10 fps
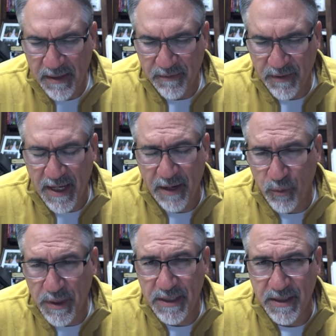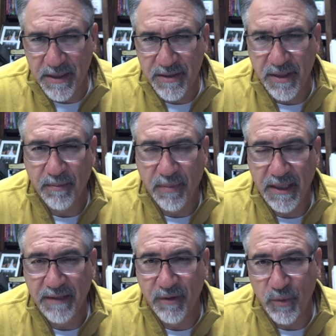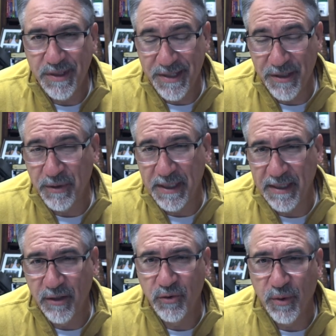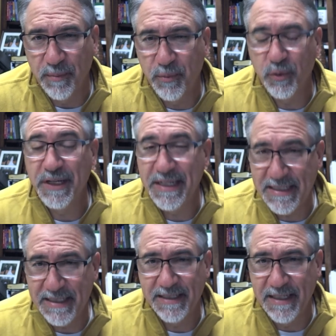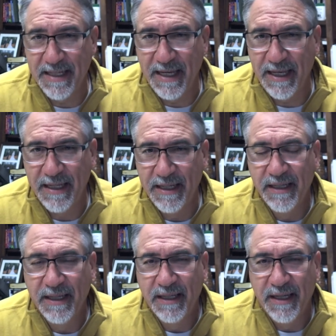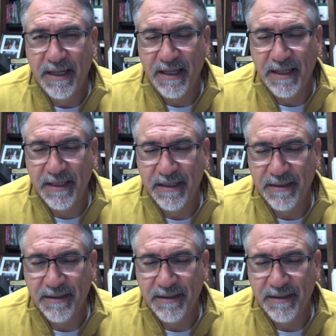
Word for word: for that reason, some believe that we still need to go to a priest today and